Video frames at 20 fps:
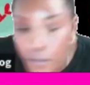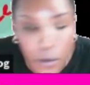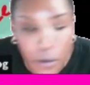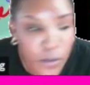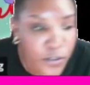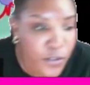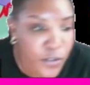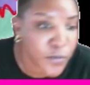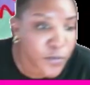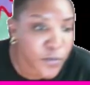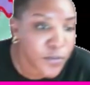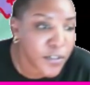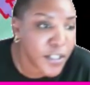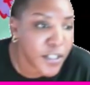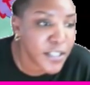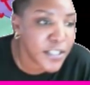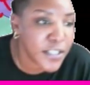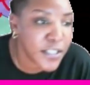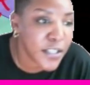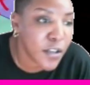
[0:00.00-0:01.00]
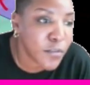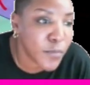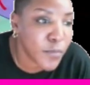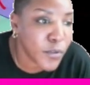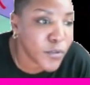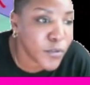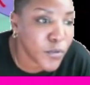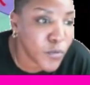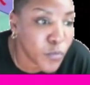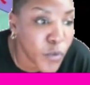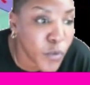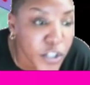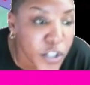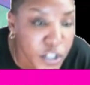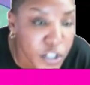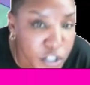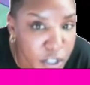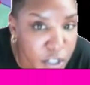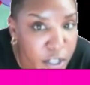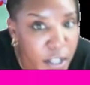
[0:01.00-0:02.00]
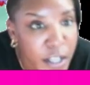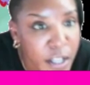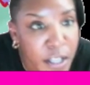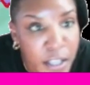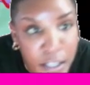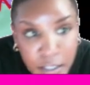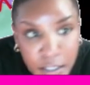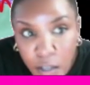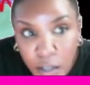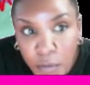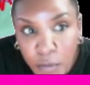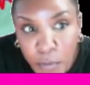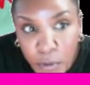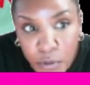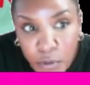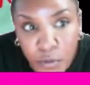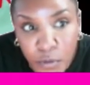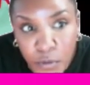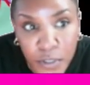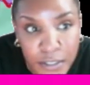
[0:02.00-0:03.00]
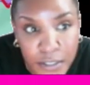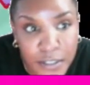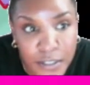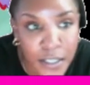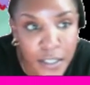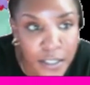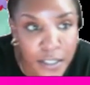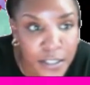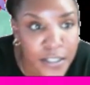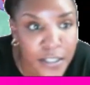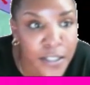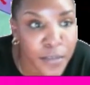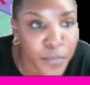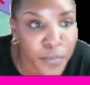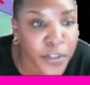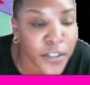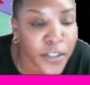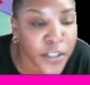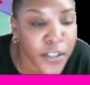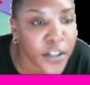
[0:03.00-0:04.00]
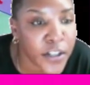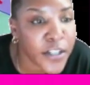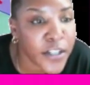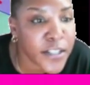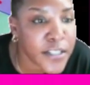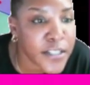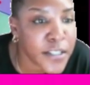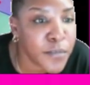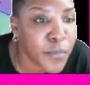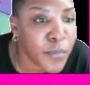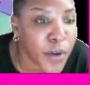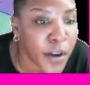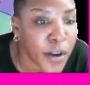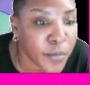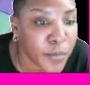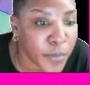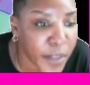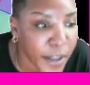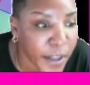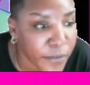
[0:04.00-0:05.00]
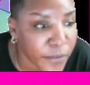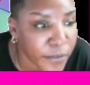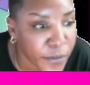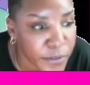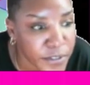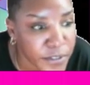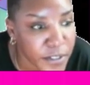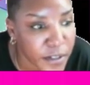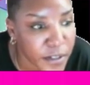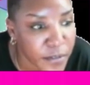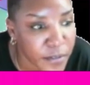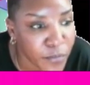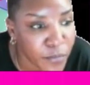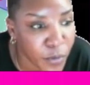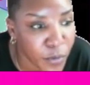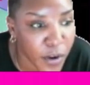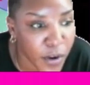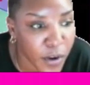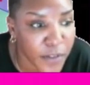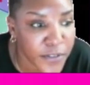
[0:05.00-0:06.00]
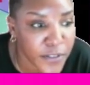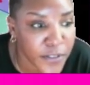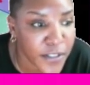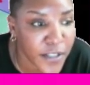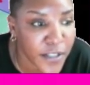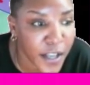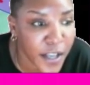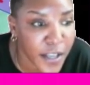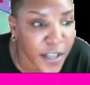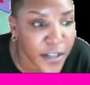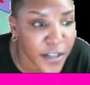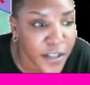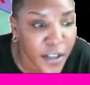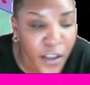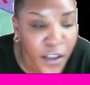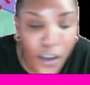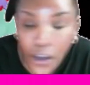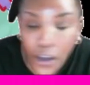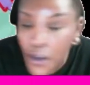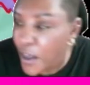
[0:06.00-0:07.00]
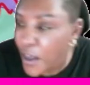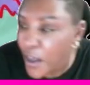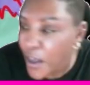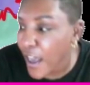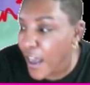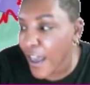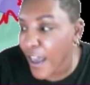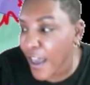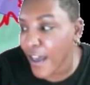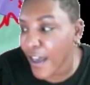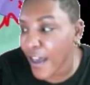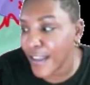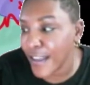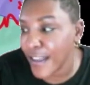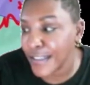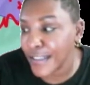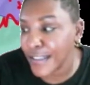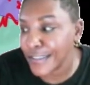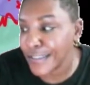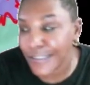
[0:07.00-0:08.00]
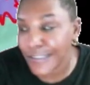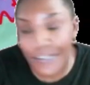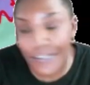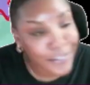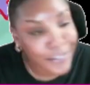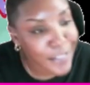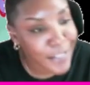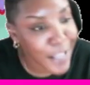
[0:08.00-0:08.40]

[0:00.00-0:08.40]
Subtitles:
into Muldoon, into South Muldoon, which South Muldoon is typically you're going to see brown and black folks there more often than not. And